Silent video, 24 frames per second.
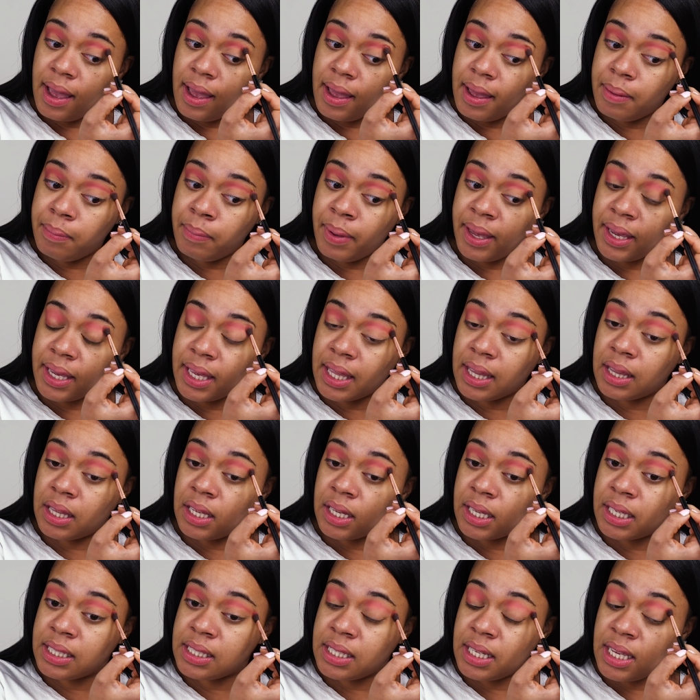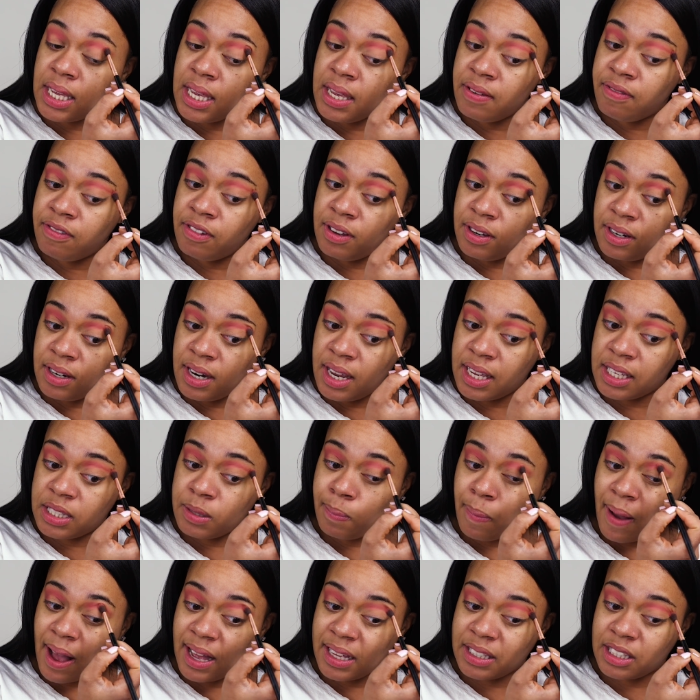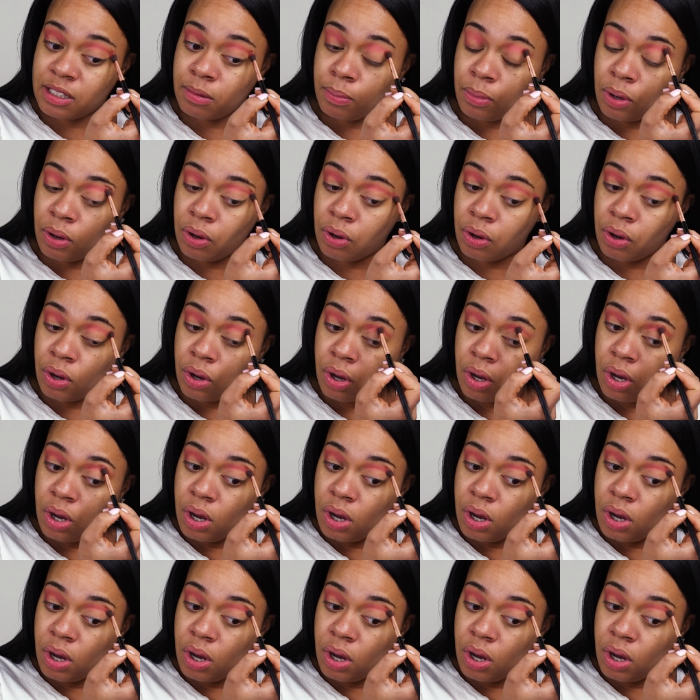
and make it look as even as possible